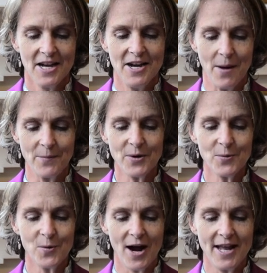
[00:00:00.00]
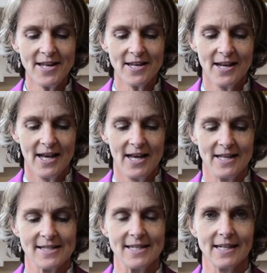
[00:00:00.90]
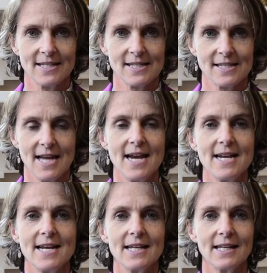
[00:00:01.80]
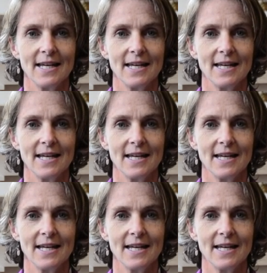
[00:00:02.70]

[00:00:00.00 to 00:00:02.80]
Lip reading: Number one, it's an exciting